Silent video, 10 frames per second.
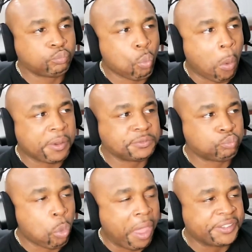Oh,
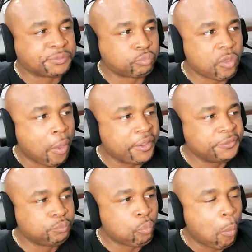how I wish I
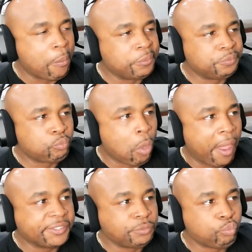could peel off
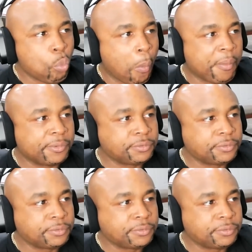your skin,